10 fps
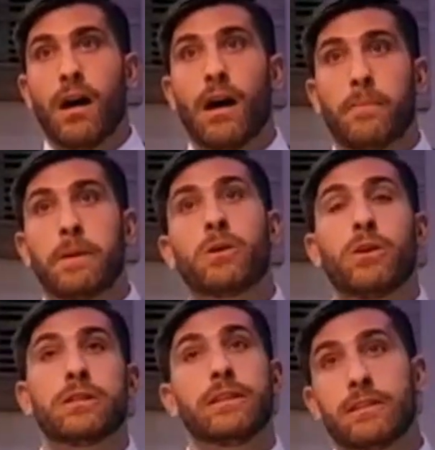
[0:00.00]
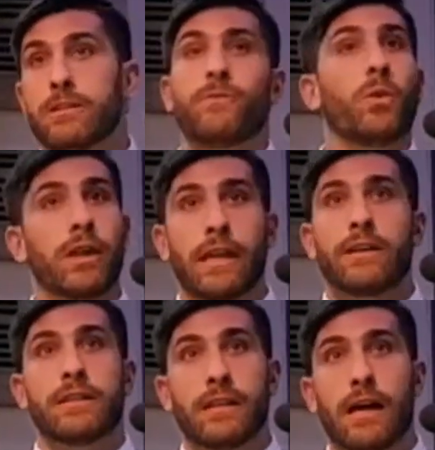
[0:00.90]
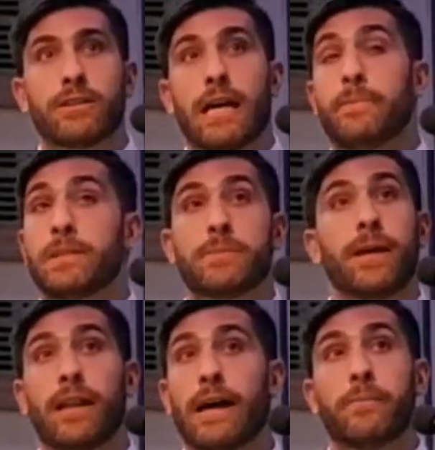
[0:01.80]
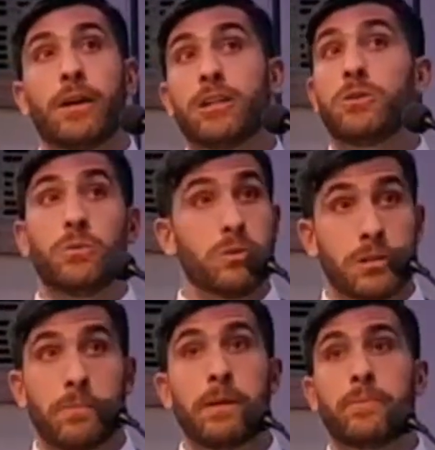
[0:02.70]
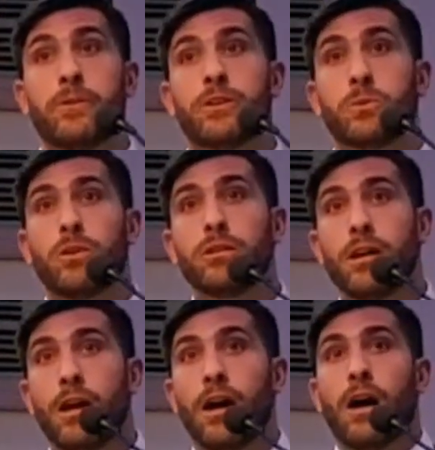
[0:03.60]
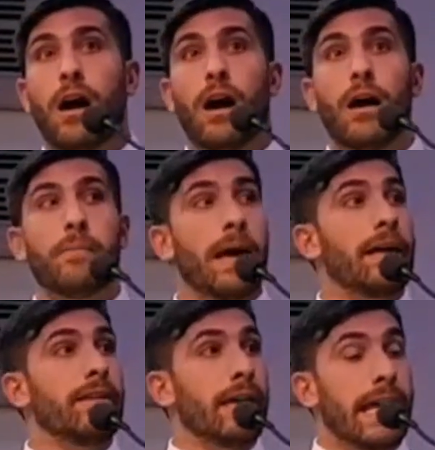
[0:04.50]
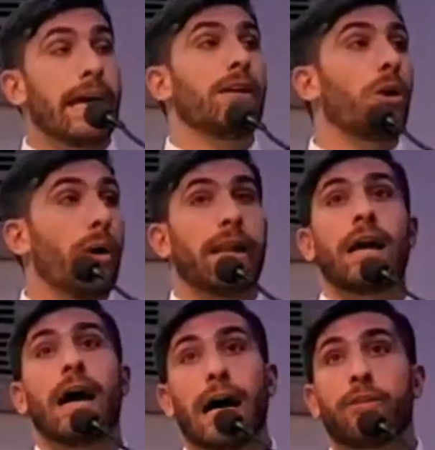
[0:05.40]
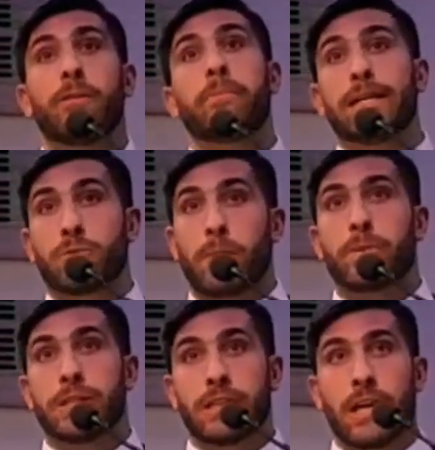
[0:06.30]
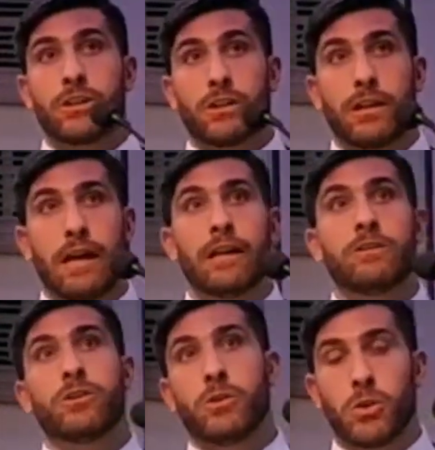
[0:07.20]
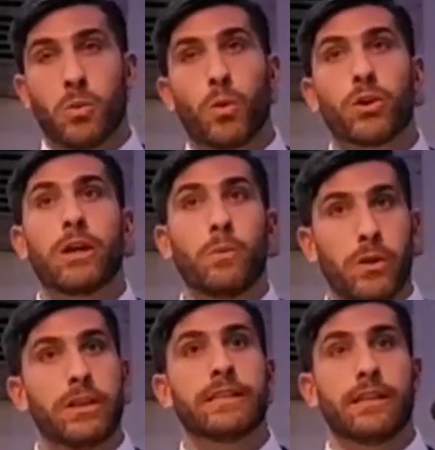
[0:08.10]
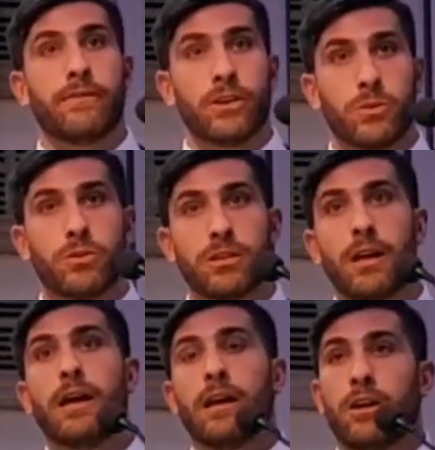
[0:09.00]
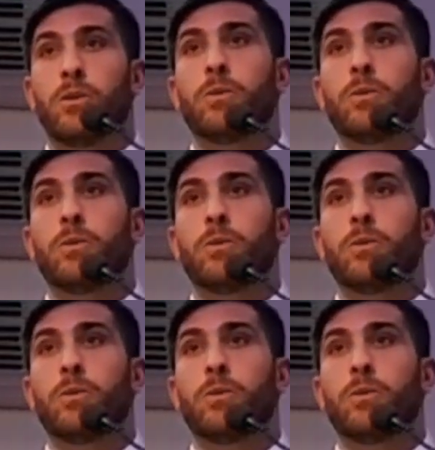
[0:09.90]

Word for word: uh, because $40,000 happens to be a lot of money to some people in this world um, and they can't go out and hire the best representation. And so you're working with these individuals, you